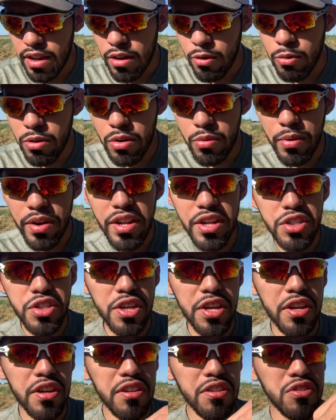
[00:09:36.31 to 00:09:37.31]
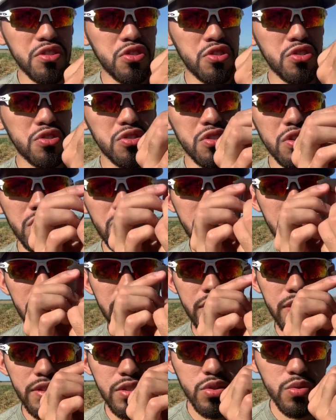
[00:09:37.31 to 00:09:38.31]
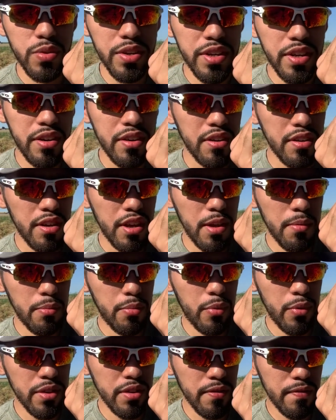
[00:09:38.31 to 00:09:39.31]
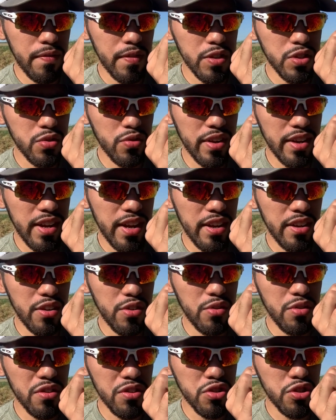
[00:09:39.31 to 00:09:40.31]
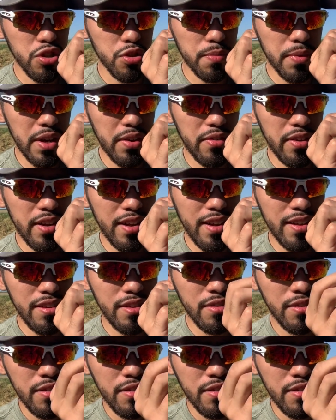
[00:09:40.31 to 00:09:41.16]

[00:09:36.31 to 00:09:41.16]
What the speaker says: Quick way to check it is just to look this way and point the fish right at you, or the jerkbait right at you.